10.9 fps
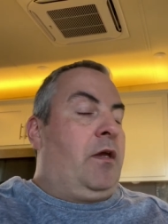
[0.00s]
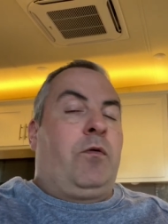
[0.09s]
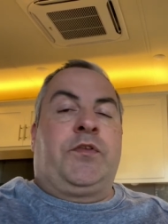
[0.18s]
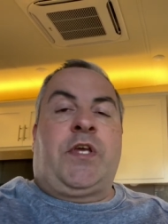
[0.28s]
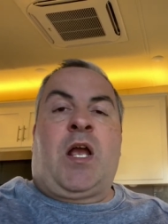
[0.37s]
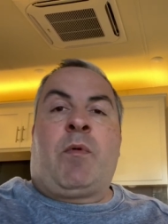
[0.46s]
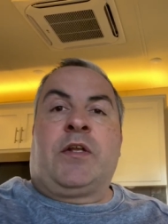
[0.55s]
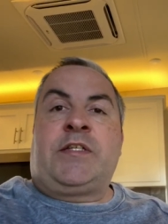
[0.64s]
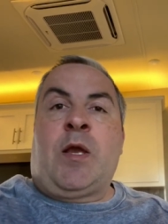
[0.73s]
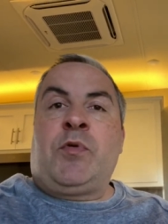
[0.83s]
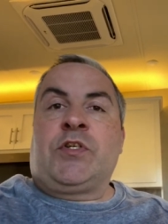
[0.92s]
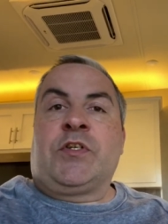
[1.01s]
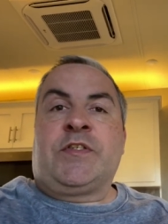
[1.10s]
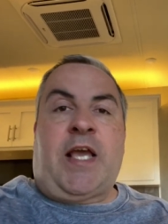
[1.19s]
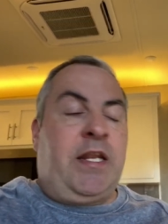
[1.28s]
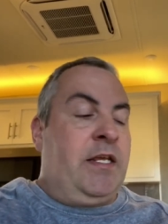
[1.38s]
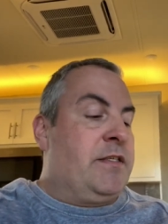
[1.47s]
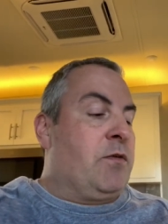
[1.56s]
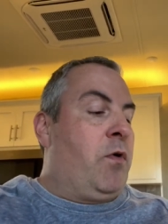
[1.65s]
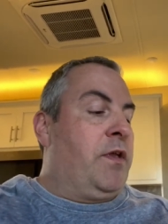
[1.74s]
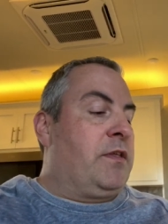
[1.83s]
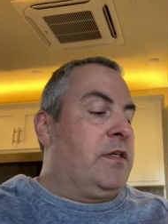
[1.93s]
We'll talk about temperature settings and
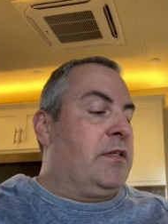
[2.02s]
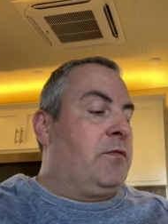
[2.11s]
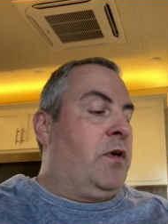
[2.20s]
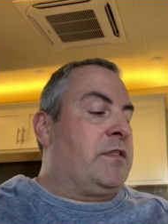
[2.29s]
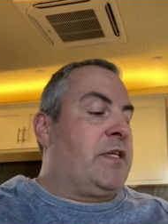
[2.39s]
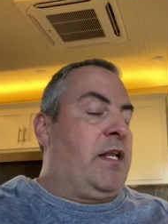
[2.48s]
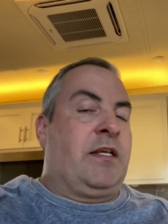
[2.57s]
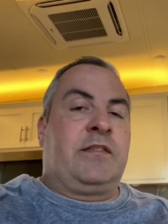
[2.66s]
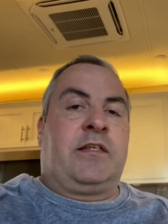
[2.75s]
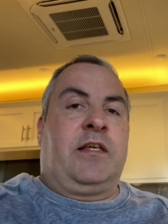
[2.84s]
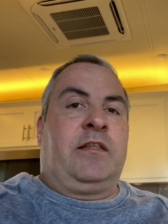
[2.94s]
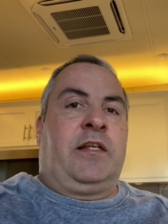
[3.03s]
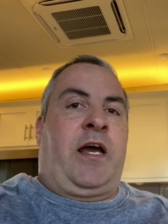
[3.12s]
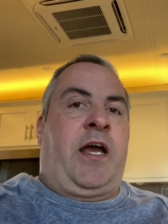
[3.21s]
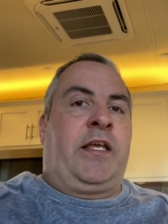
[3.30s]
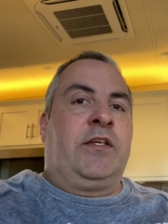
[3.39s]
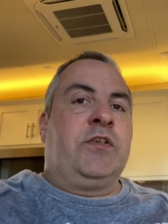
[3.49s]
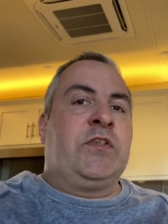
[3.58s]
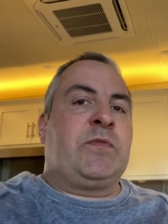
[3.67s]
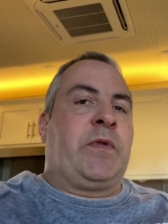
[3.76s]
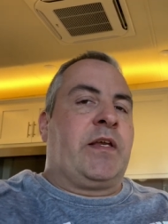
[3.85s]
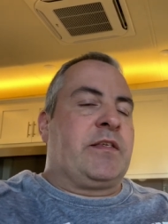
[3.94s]
what the what settings that, that I use
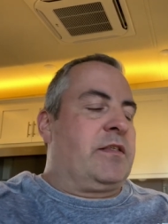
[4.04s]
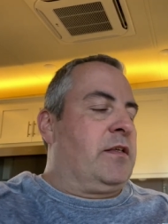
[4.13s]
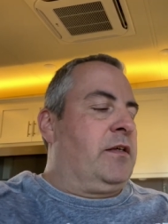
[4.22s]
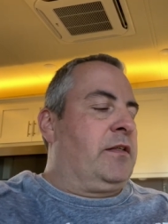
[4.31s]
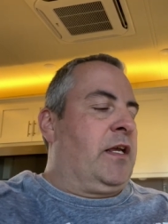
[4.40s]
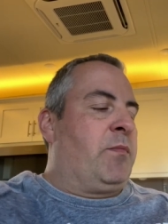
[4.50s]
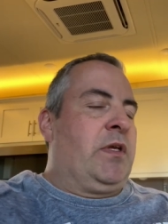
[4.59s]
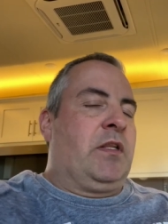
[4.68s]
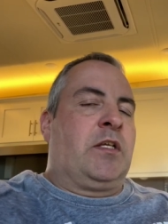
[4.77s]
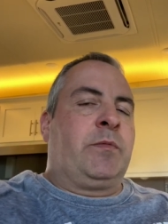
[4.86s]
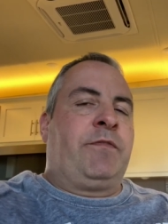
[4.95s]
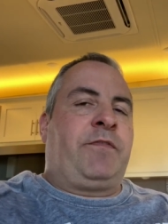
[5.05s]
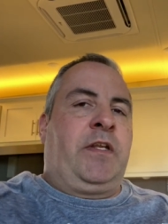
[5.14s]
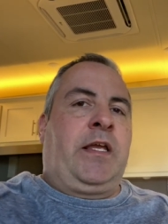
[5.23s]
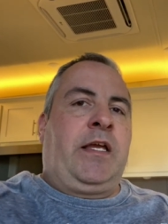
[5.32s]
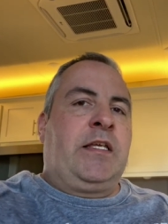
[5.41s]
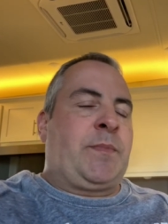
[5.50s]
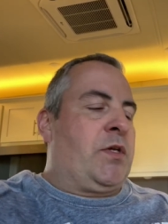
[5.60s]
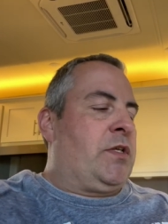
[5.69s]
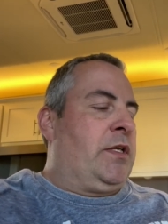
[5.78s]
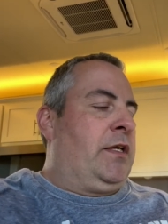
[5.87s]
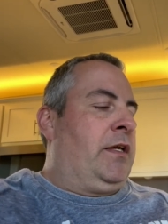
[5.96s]
because they can be a little bit finicky,
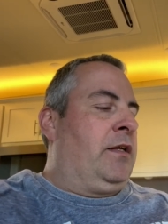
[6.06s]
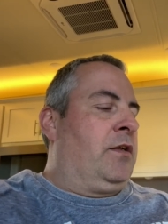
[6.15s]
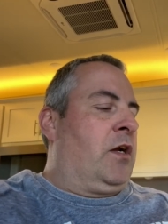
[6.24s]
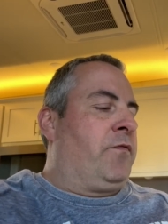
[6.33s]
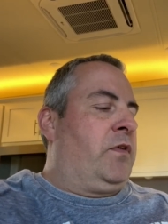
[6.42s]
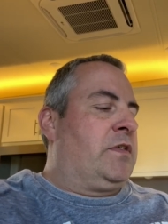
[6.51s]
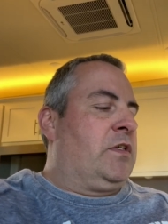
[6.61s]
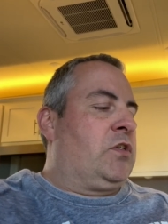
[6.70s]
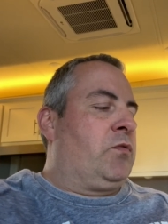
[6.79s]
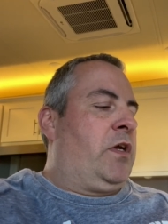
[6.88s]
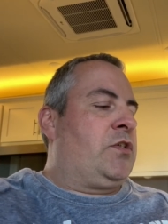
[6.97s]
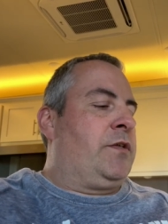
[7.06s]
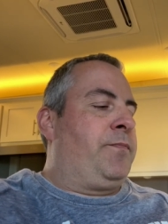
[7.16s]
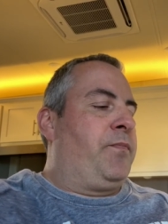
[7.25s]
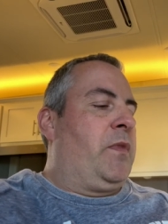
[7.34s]
especially in an RV situation